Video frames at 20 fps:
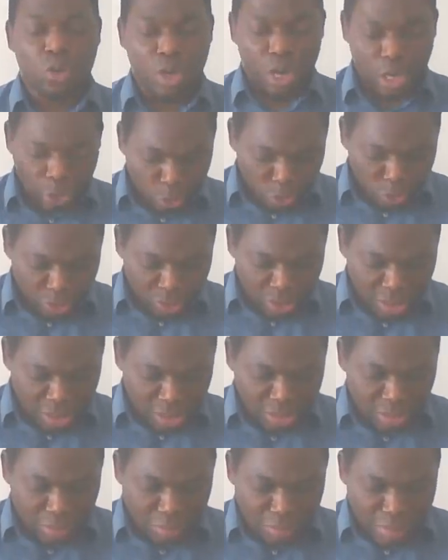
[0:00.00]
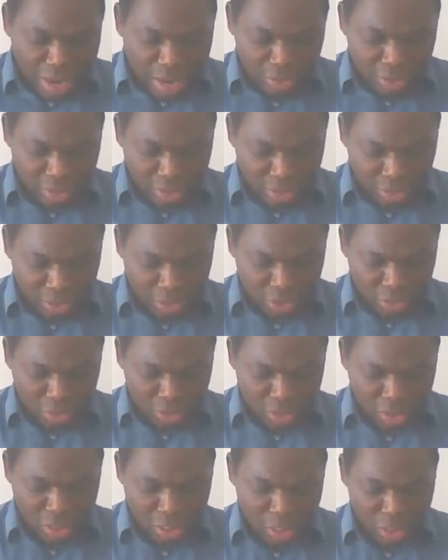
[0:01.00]
You are using
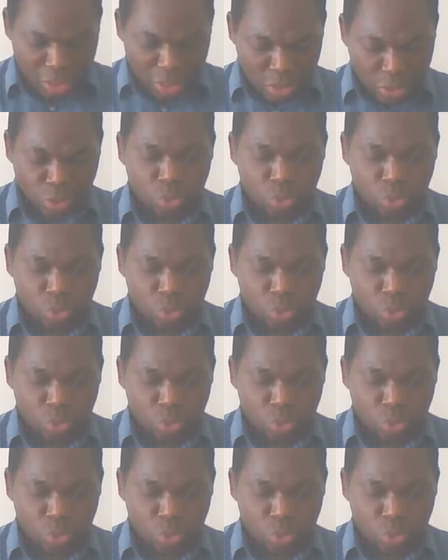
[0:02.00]
intermarriages